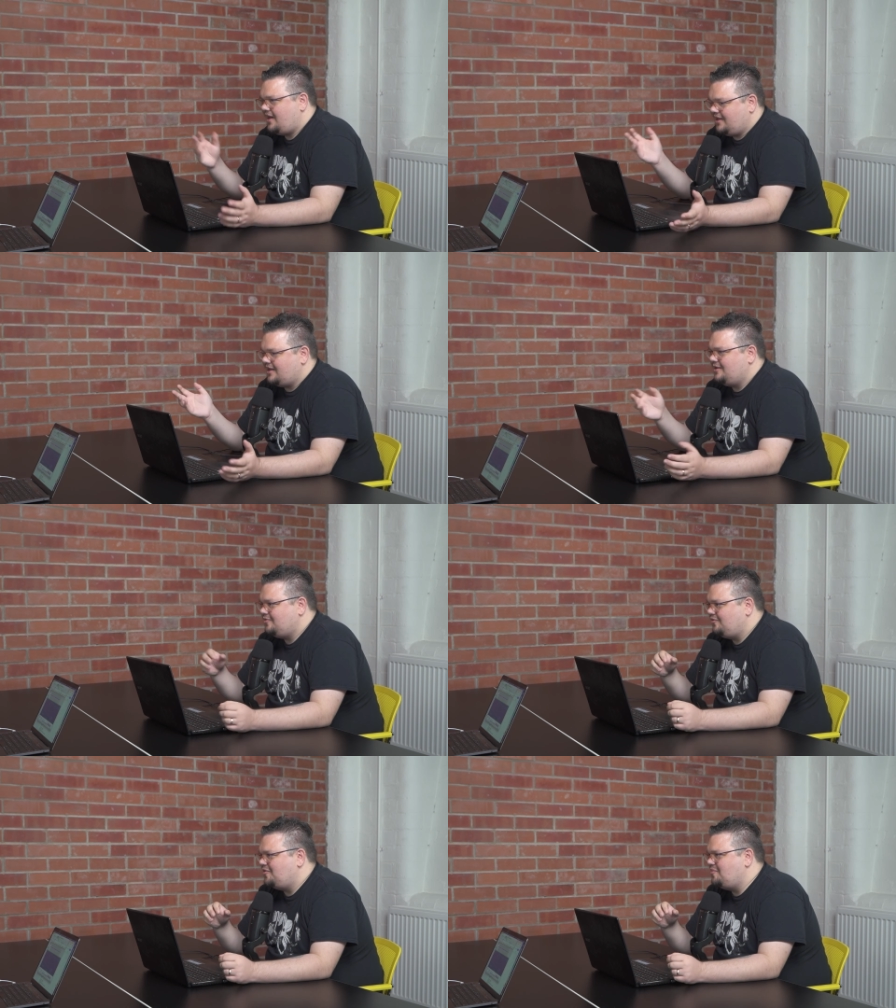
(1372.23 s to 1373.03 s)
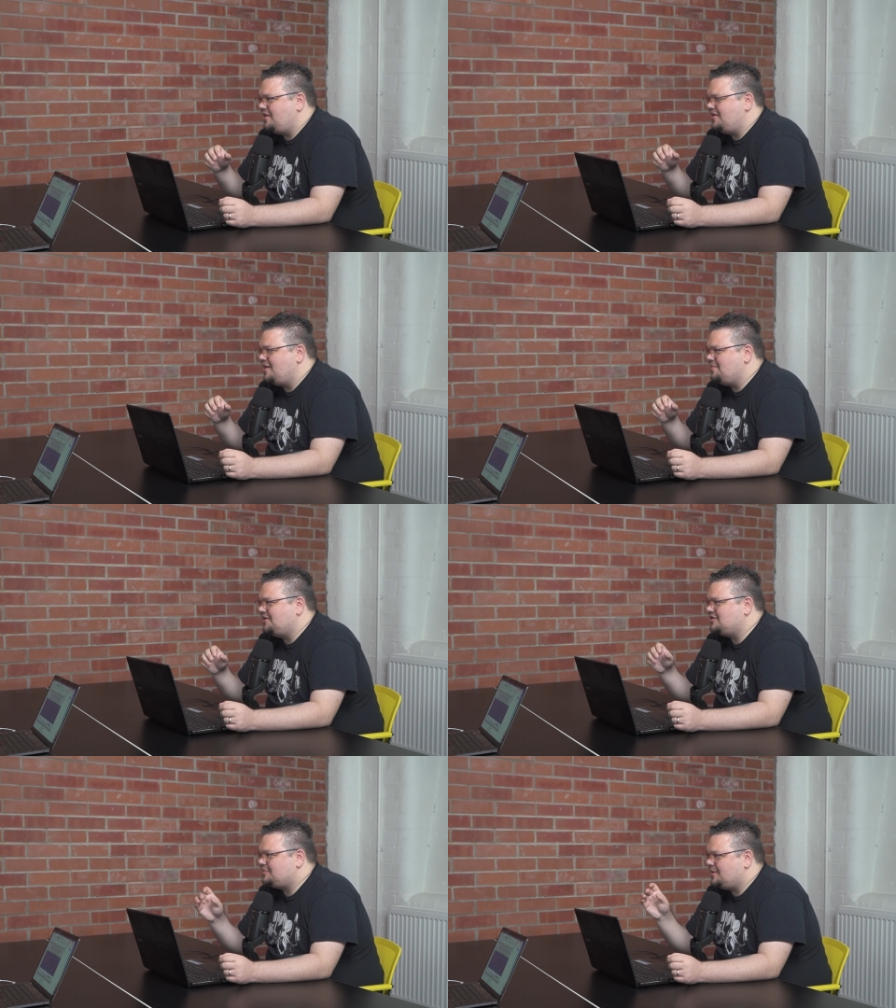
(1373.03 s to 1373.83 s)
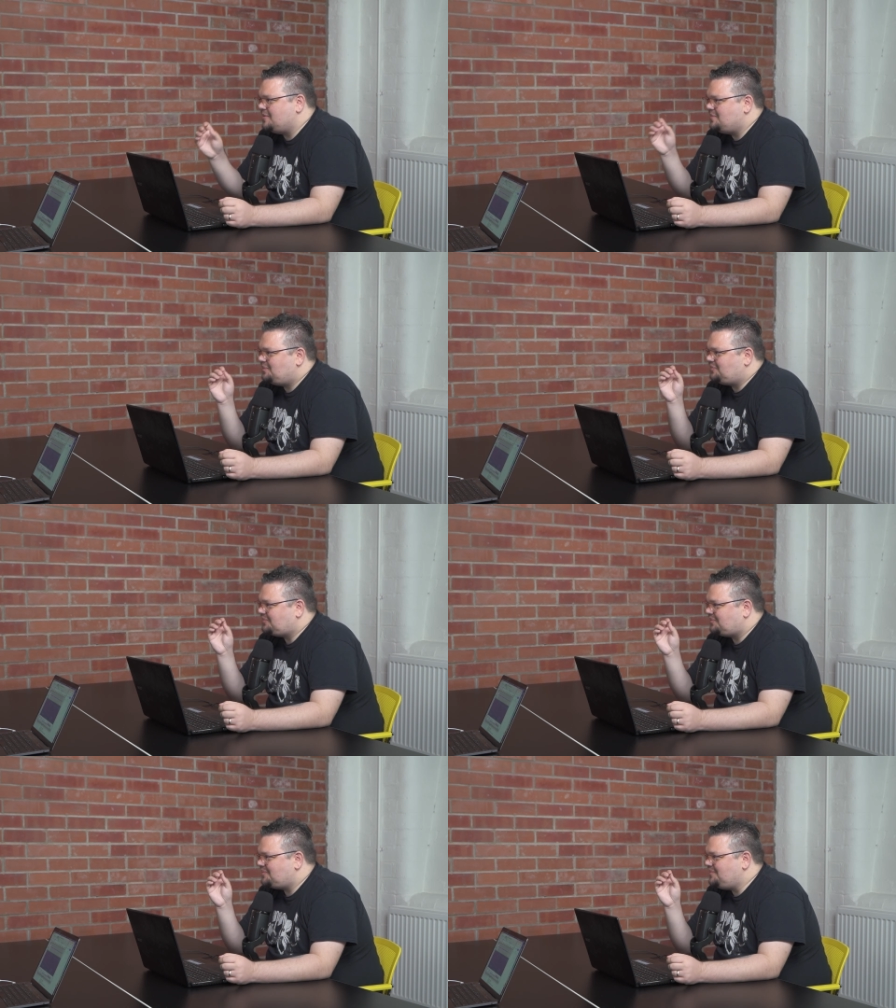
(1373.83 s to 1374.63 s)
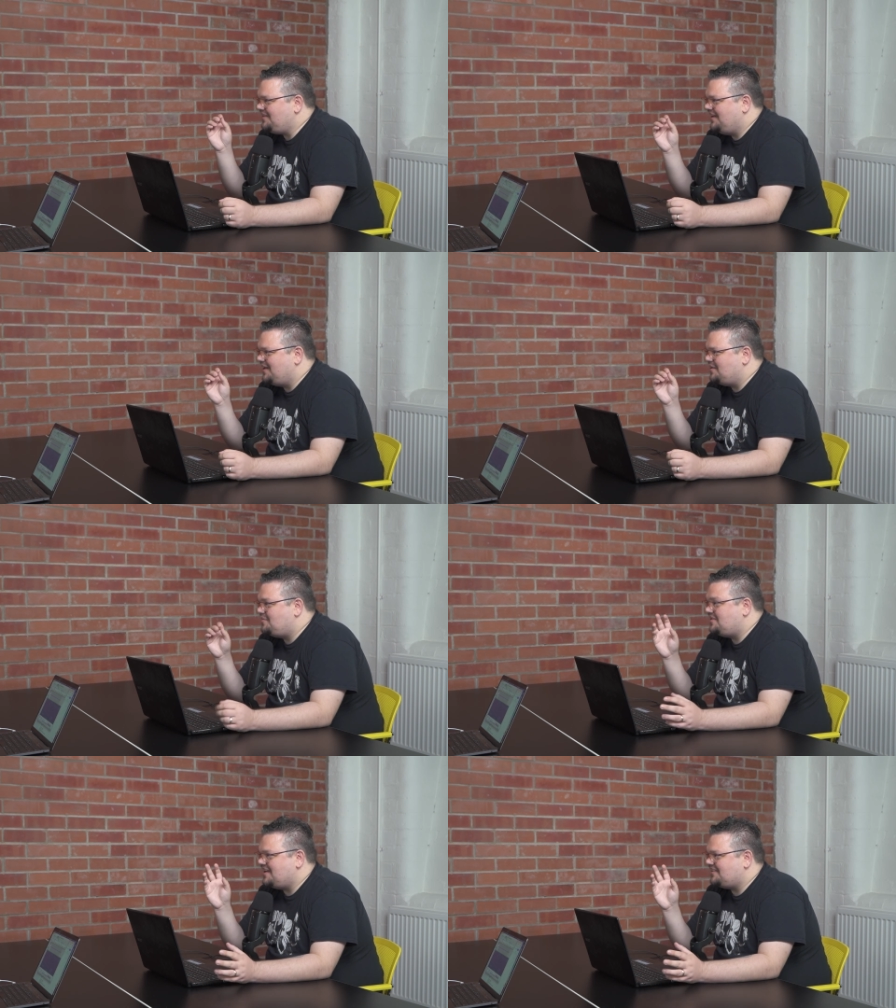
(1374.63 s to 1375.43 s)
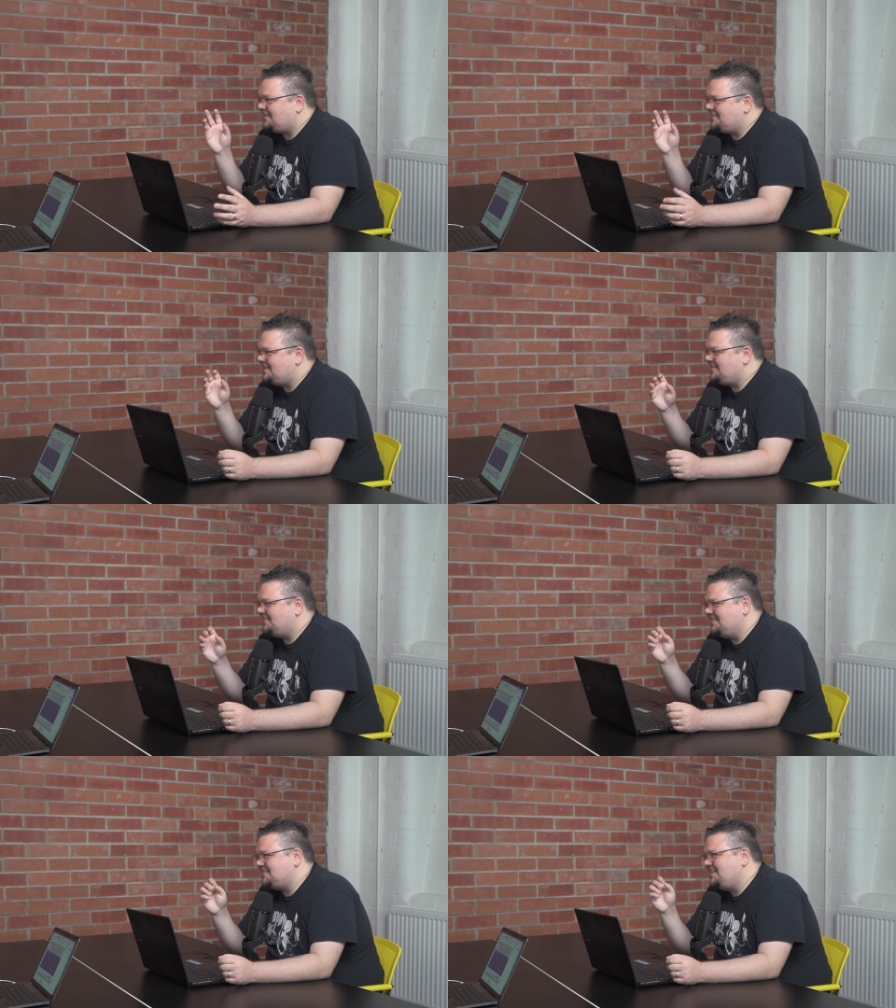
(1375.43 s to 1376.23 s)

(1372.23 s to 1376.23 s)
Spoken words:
Again, remain nameless, but protect their identities.